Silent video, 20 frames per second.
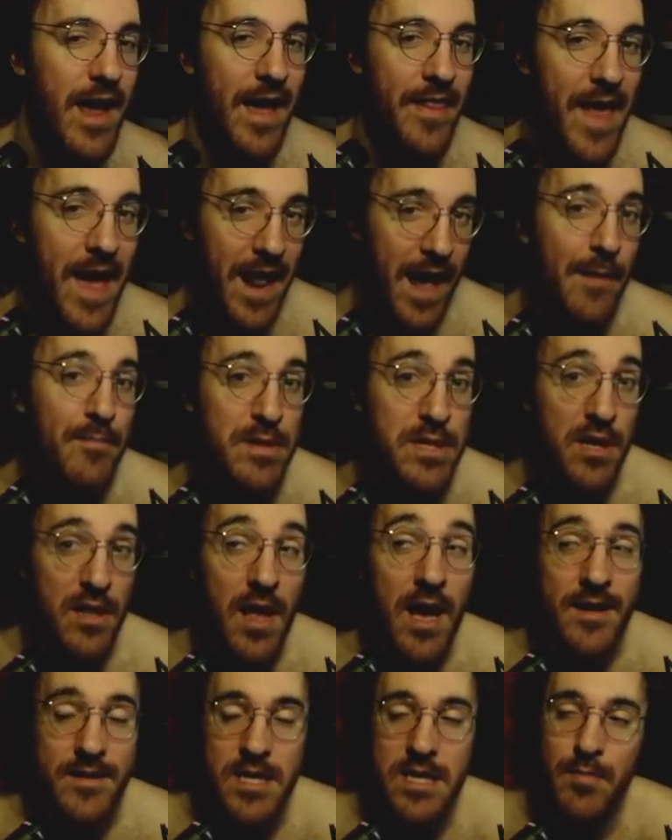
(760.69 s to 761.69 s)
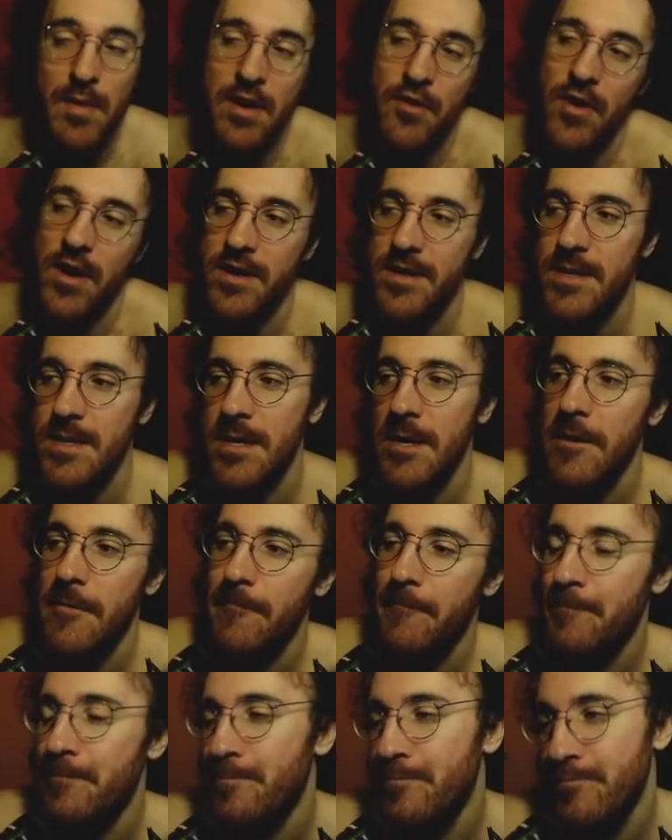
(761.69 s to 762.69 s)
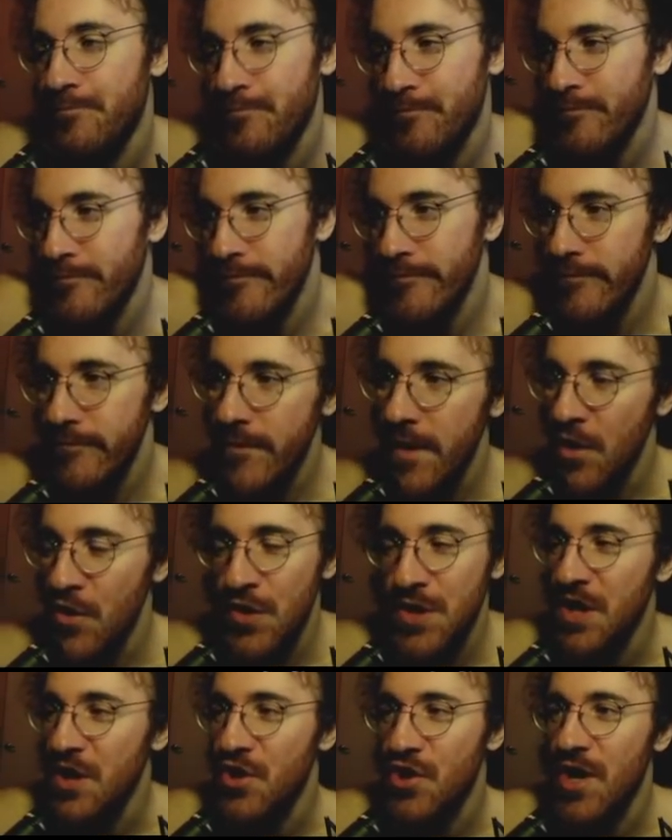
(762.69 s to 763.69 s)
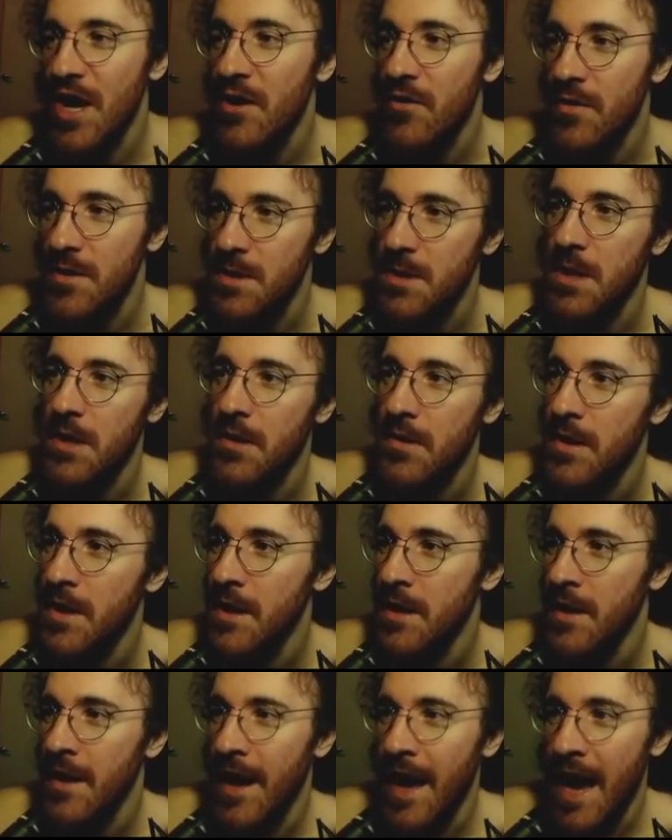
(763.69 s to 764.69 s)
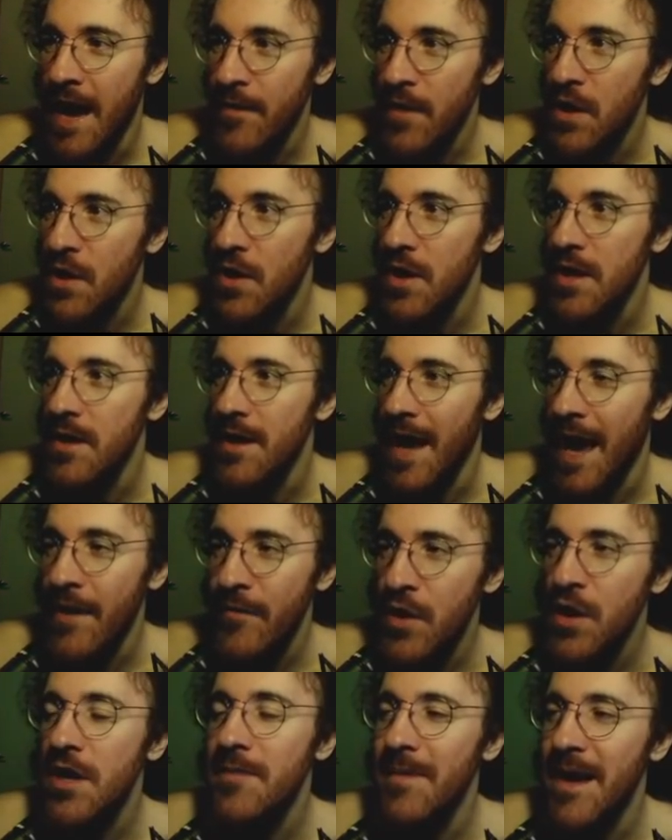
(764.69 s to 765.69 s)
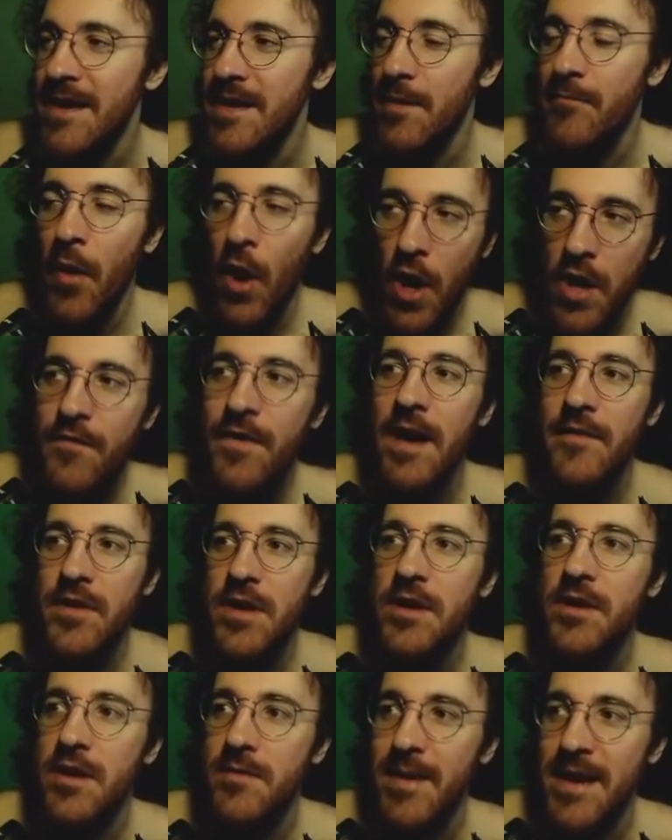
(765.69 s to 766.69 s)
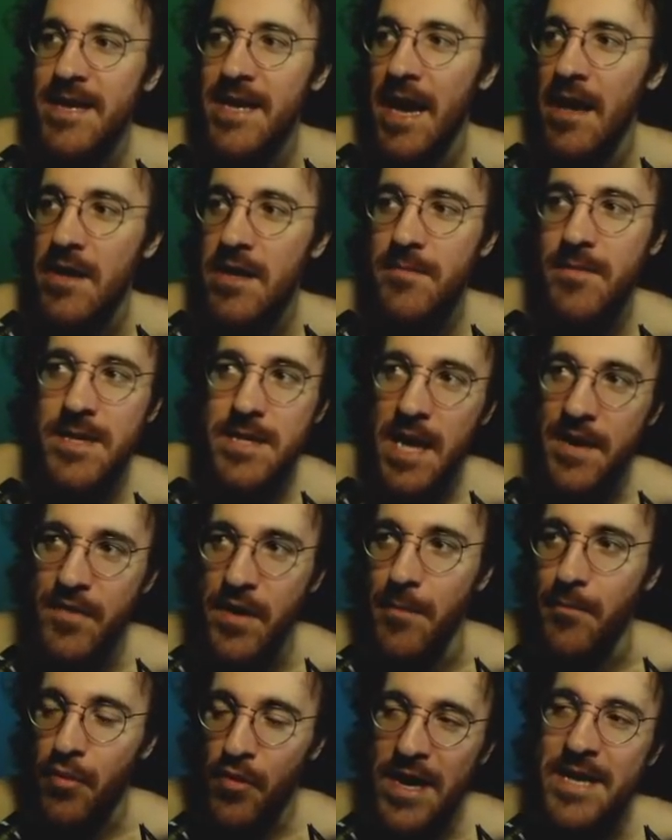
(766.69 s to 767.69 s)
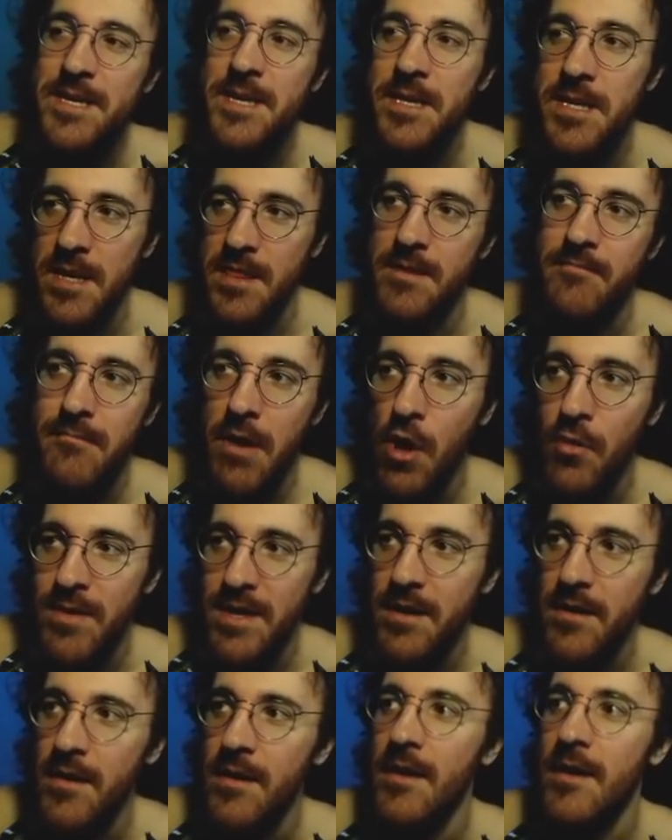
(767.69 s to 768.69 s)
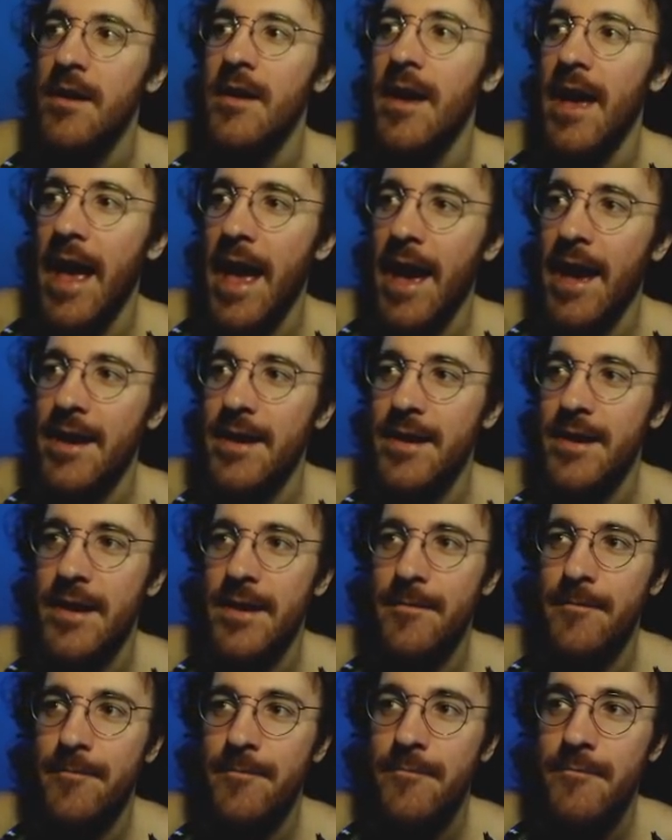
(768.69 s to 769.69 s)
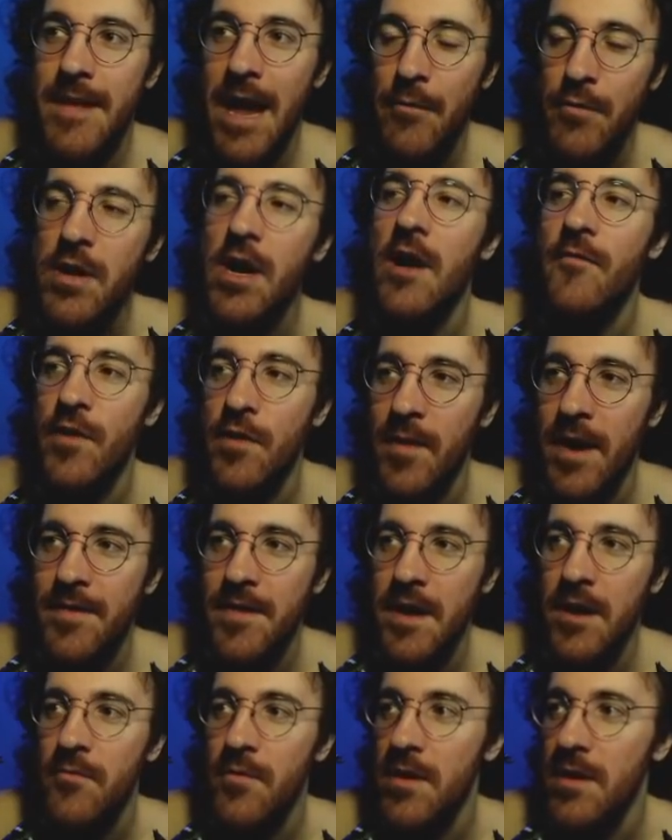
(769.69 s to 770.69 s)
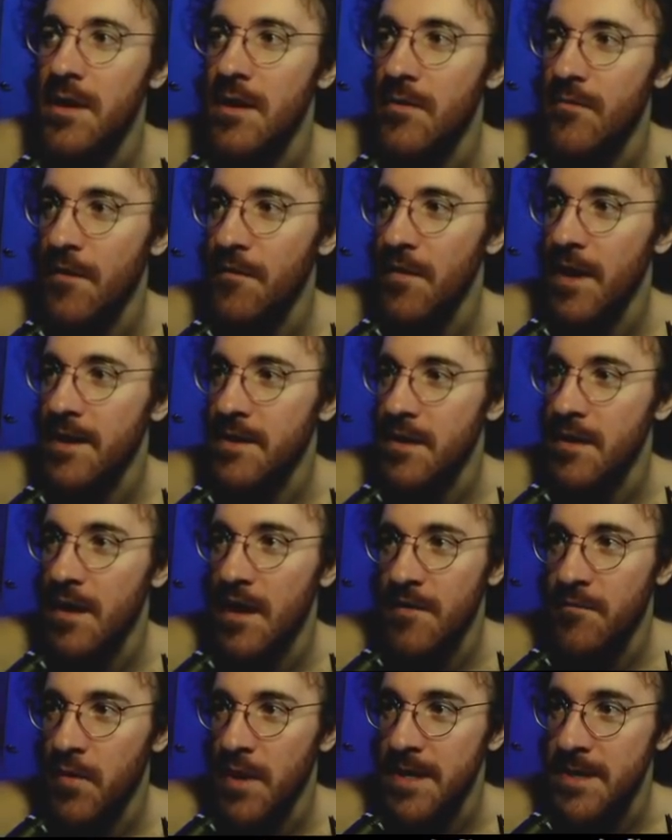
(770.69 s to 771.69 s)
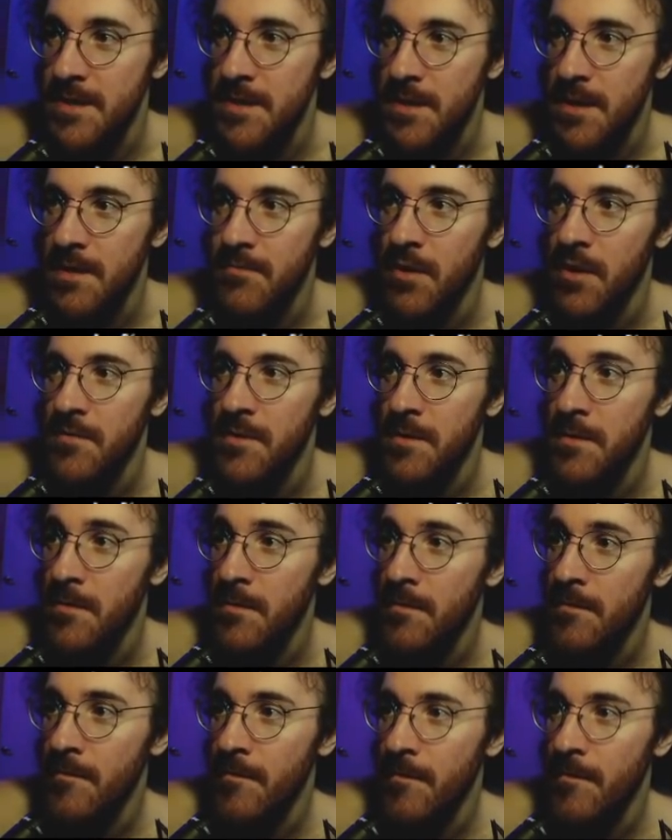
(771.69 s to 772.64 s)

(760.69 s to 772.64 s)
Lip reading: And that happens a lot in speedrunning, so just in general. So have a good part of having a good mentality means having a presence in the moment. And that recovery right there really reflected a lot of presence in the moment.